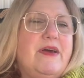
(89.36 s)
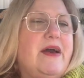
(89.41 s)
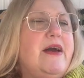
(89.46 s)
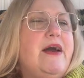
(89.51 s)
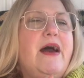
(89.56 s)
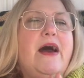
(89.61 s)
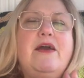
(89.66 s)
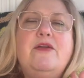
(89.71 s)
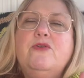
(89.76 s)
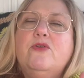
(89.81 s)

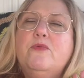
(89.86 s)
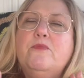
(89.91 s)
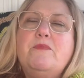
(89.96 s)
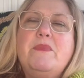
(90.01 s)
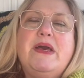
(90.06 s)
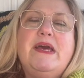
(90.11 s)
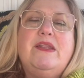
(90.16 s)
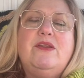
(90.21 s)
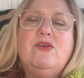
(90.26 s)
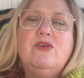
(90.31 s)
I know
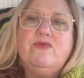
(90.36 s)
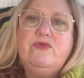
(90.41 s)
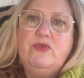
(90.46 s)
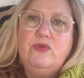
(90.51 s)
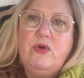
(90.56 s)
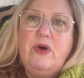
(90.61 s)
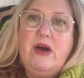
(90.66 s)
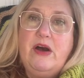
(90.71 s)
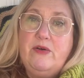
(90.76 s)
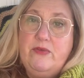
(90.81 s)
many of
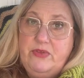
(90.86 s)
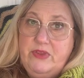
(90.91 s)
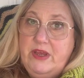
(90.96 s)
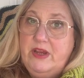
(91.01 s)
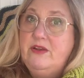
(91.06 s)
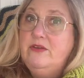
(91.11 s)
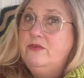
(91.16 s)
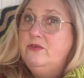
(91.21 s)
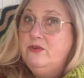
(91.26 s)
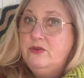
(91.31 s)
you out there
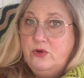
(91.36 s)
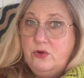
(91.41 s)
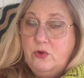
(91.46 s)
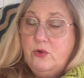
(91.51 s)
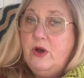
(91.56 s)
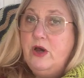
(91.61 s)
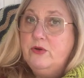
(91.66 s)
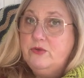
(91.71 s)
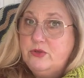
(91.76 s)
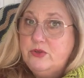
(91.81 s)
know
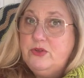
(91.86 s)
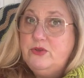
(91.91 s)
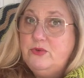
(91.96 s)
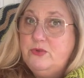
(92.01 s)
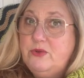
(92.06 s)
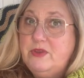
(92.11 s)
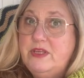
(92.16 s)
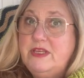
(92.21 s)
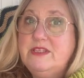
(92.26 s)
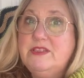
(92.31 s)
how to
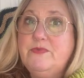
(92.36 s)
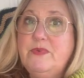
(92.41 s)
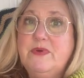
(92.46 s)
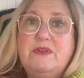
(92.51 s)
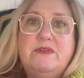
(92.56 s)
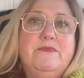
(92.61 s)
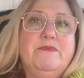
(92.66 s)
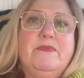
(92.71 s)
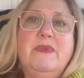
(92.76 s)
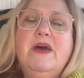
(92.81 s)
do this, but
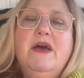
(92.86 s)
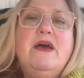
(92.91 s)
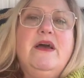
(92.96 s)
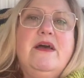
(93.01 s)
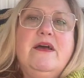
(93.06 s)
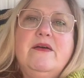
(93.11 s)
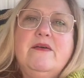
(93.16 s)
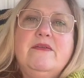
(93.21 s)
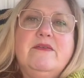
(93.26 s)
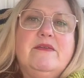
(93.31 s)

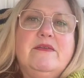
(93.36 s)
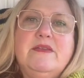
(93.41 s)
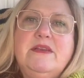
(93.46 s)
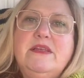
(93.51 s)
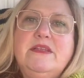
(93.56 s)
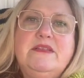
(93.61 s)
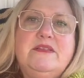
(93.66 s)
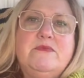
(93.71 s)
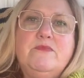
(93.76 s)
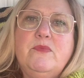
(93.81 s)

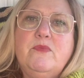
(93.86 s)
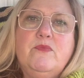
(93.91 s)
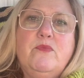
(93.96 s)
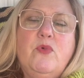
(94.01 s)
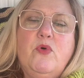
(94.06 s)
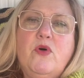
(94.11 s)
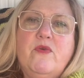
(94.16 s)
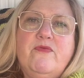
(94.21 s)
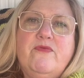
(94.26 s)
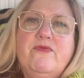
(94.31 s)
it's
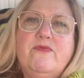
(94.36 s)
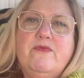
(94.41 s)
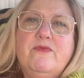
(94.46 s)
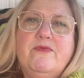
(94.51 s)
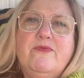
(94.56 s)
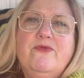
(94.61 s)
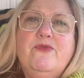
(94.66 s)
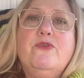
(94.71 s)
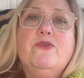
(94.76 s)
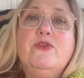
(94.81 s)
more
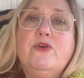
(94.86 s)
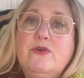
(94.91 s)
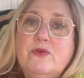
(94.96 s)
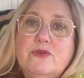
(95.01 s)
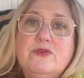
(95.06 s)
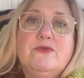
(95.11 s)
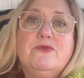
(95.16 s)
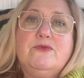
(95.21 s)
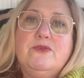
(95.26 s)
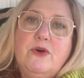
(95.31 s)
for
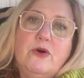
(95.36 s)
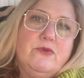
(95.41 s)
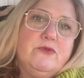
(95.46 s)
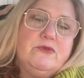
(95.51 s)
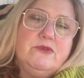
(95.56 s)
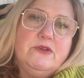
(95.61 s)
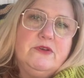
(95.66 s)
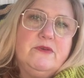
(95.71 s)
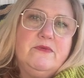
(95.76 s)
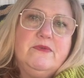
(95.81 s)
those who
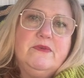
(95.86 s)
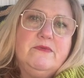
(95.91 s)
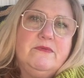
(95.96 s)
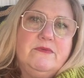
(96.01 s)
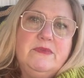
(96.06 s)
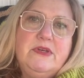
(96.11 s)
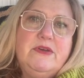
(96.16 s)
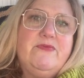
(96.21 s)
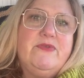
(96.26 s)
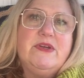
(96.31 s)
don't.
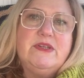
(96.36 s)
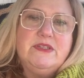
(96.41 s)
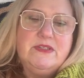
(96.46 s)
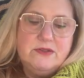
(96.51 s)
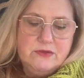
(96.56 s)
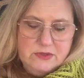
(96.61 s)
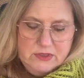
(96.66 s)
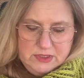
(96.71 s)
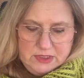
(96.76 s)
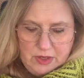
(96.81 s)
If there's
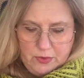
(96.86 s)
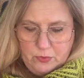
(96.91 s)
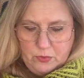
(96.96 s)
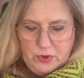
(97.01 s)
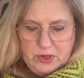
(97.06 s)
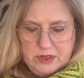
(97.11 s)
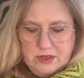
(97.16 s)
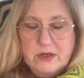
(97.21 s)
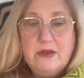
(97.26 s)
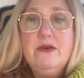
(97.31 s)

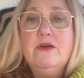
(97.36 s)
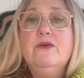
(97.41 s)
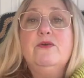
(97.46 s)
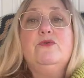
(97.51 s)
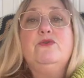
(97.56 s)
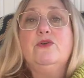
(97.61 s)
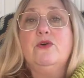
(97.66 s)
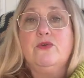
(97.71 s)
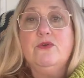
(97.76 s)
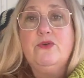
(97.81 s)
someone who
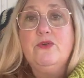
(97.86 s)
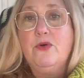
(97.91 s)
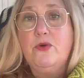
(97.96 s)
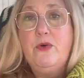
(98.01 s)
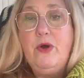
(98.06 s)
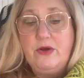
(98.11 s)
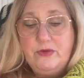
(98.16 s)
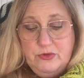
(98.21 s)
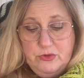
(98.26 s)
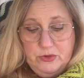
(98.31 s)
don't know
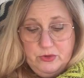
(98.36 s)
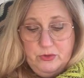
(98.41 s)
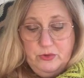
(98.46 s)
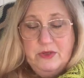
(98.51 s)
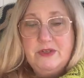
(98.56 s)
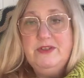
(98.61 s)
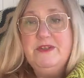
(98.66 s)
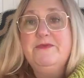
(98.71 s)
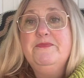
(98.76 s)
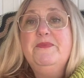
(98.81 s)
how to do
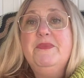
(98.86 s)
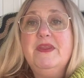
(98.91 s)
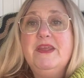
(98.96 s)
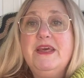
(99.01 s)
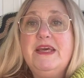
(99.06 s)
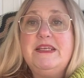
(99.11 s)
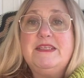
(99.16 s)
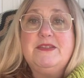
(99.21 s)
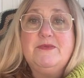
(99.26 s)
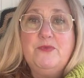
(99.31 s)
it,
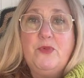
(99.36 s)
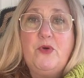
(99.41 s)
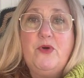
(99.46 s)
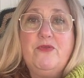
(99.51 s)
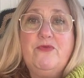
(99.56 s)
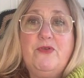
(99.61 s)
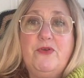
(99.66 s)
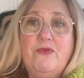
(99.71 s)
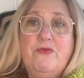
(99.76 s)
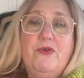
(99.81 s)
it's more
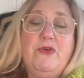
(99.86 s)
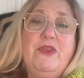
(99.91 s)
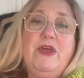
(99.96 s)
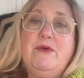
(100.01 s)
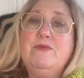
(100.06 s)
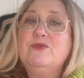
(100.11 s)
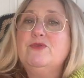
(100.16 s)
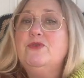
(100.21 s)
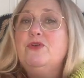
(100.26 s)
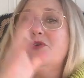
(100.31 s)
for them,
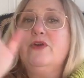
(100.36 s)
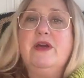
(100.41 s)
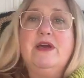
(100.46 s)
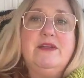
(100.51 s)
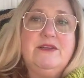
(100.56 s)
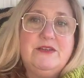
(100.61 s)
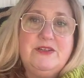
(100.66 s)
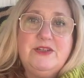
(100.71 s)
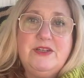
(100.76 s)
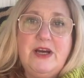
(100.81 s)
so you
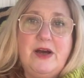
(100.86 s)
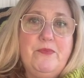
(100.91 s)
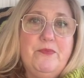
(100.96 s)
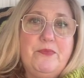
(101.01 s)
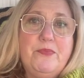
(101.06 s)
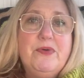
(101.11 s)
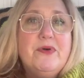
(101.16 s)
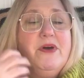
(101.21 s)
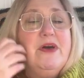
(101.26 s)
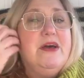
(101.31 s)
can
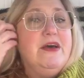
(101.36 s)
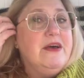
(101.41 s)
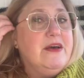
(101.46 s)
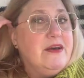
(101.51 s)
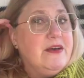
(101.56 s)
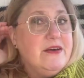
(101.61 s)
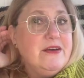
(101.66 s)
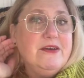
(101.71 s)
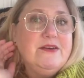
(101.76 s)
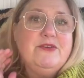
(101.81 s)
jump
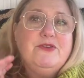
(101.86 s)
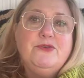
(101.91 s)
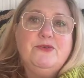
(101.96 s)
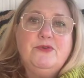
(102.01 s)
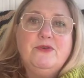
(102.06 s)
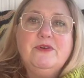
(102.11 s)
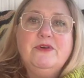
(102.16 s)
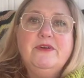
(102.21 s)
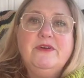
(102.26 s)
to